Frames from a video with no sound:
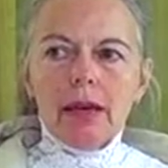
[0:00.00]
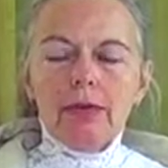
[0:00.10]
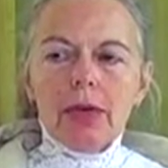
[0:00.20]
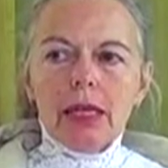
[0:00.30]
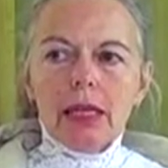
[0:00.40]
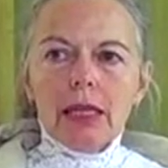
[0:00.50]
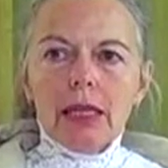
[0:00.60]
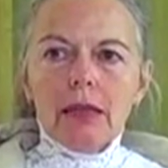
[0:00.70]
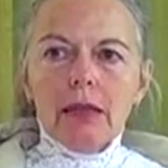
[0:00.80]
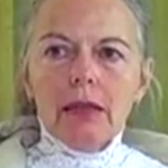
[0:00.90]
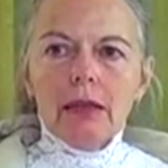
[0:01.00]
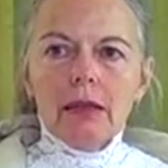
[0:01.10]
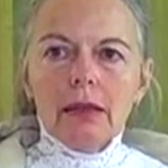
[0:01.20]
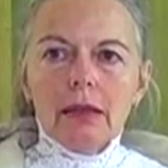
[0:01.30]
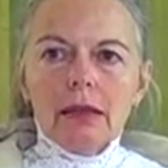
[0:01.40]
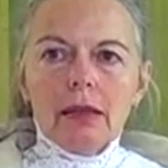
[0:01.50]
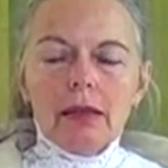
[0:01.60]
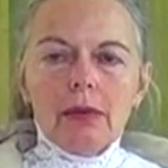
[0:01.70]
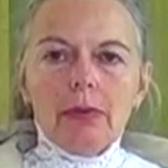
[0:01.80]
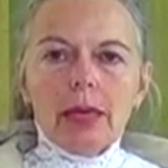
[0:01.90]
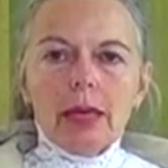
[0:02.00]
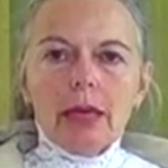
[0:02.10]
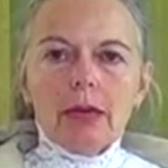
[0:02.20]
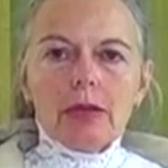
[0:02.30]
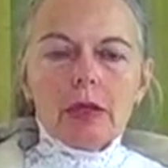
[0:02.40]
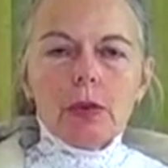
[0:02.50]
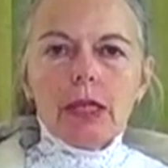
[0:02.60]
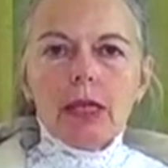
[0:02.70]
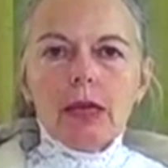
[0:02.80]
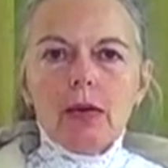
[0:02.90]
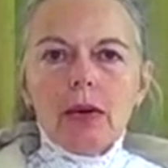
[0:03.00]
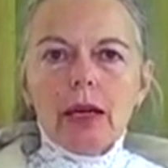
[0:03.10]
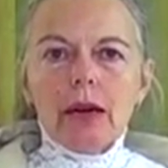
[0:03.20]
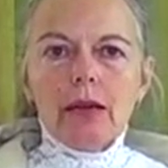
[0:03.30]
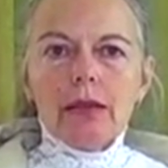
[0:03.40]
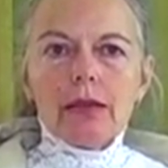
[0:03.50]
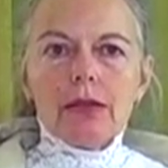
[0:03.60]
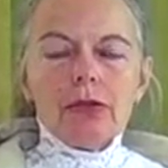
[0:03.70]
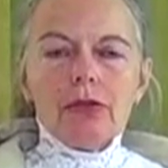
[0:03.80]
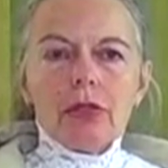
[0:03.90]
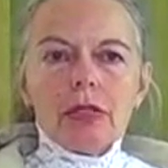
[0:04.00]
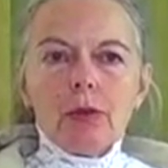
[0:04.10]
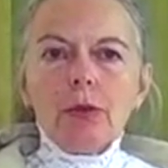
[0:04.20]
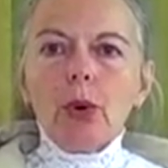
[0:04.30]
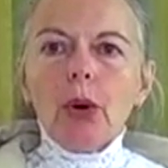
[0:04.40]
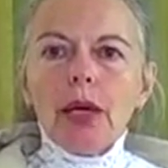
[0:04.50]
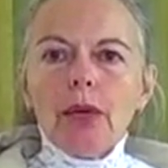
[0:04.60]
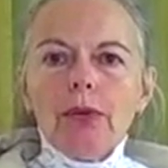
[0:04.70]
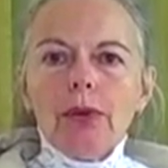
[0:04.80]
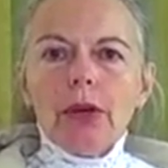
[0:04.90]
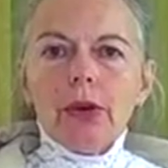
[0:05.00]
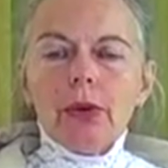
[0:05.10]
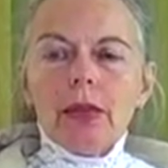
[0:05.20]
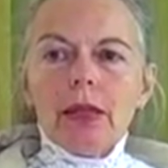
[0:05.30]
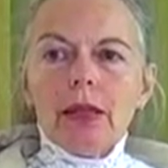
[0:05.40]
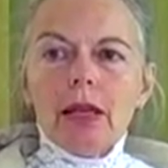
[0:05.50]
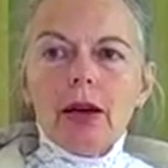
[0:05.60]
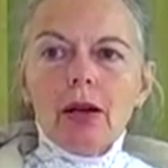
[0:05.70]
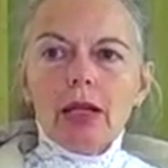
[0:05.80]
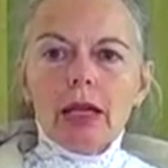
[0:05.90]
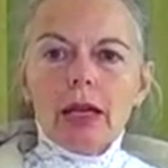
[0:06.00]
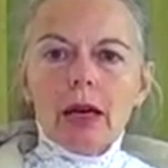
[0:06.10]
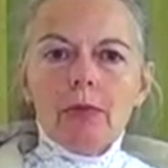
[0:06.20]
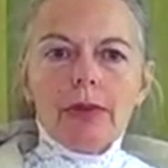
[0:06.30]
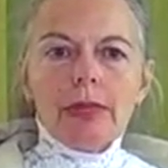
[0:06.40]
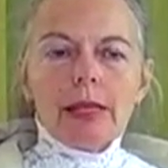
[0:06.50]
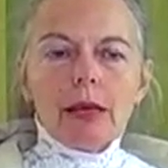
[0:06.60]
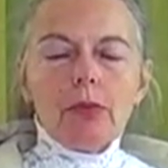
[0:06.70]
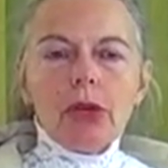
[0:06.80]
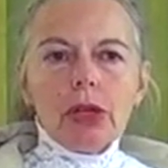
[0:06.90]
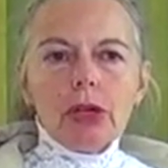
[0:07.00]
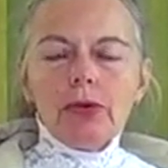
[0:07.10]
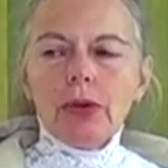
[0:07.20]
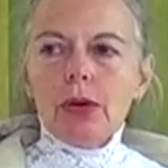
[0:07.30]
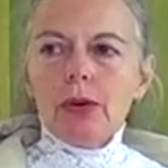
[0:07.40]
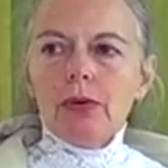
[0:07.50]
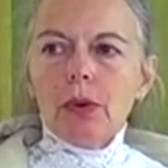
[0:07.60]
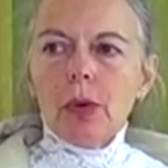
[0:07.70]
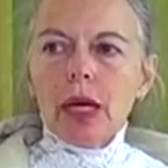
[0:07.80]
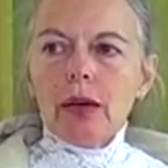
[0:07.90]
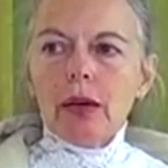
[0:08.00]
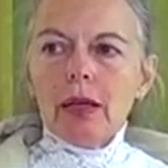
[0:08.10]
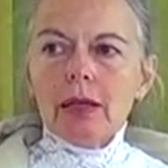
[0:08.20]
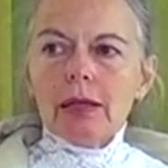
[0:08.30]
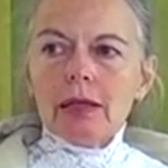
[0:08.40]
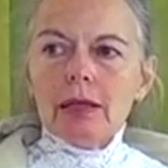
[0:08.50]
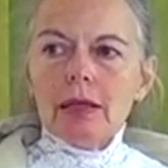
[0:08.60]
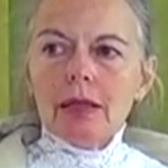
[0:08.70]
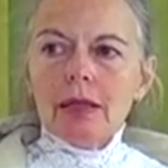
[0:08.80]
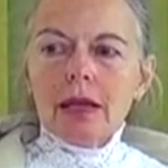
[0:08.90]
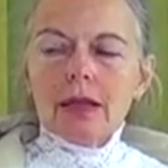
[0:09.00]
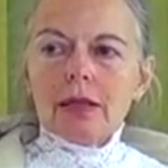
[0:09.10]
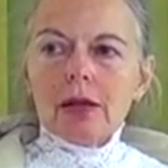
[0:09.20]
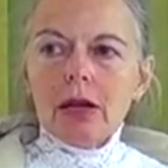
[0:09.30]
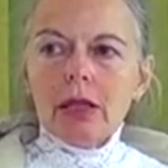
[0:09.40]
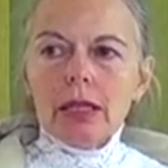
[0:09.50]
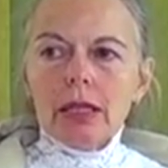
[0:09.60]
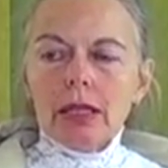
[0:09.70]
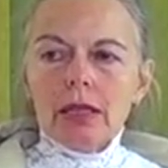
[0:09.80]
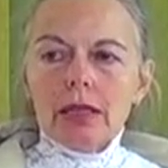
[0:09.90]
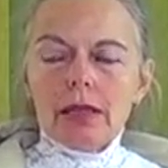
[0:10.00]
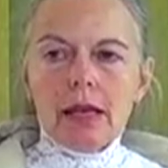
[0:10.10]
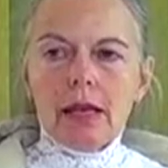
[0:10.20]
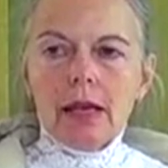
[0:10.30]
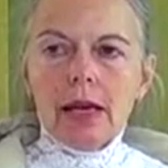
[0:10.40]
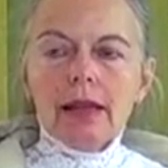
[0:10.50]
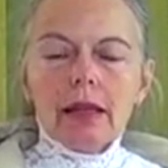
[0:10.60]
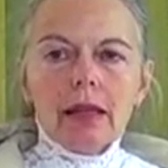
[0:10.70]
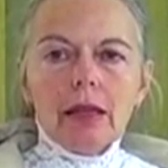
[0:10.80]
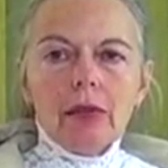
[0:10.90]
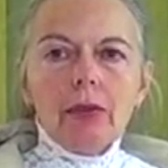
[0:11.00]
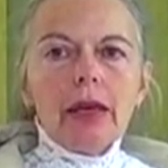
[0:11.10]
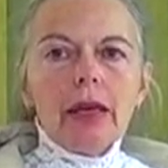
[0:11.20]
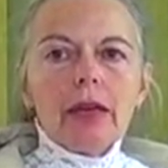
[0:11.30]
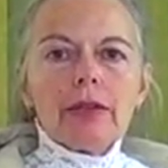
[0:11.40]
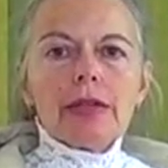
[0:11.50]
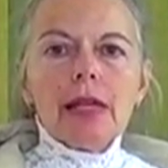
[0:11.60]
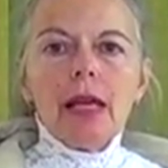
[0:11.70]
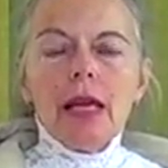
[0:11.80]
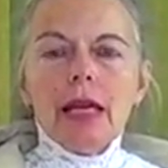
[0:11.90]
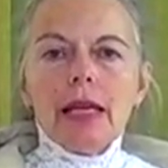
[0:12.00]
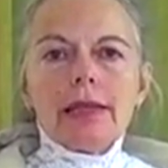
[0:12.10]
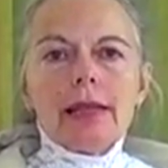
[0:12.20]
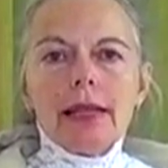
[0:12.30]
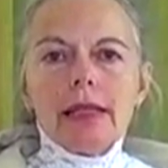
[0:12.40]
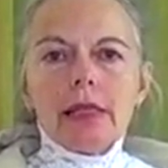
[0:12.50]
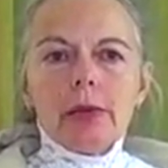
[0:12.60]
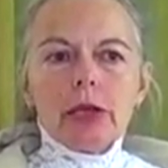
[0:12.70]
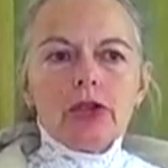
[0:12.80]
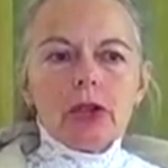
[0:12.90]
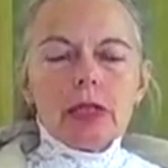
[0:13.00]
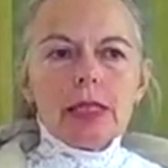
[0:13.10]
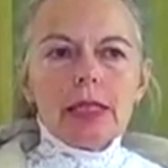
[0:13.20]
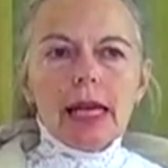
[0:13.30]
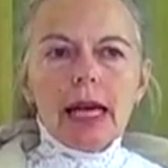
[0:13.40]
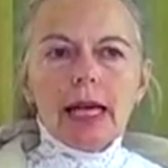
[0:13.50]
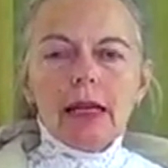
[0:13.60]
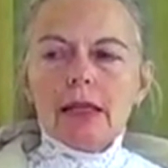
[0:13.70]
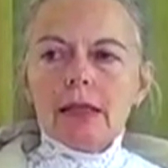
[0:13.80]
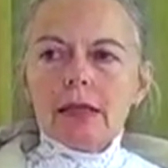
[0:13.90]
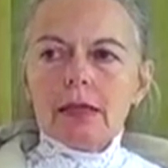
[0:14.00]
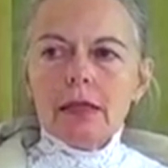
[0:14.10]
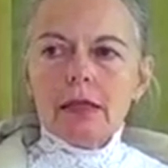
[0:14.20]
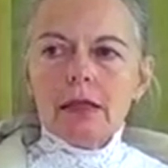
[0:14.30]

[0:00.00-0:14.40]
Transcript: everything that appears within awareness is just a point of view within the all-encompassing pure view of awareness. That's all it is, and nothing that appears has any special status.